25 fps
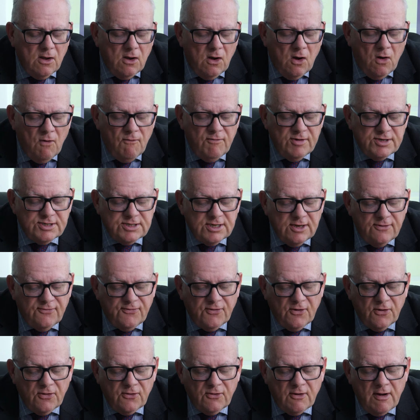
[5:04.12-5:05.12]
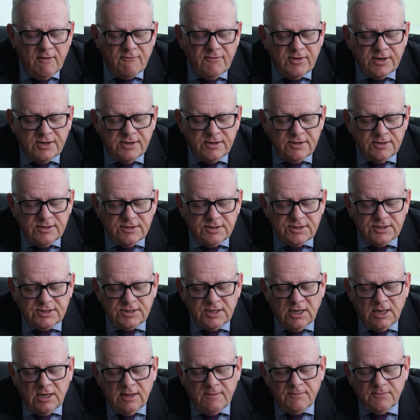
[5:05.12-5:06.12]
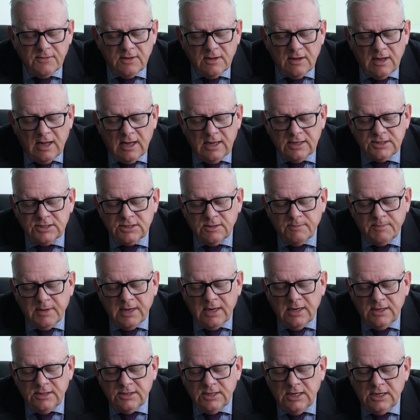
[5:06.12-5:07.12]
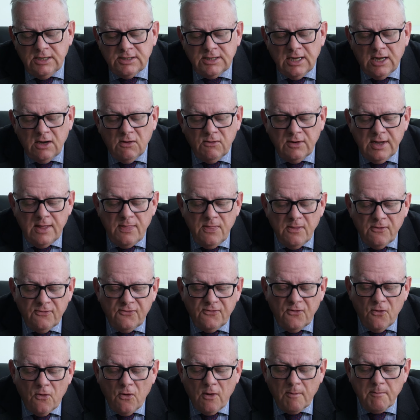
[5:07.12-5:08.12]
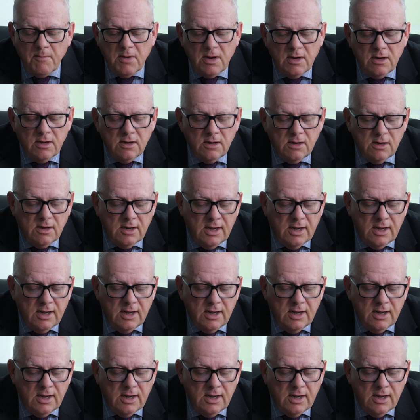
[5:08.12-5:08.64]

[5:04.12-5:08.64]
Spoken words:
Obviously, further evidence has to be detailed in the form,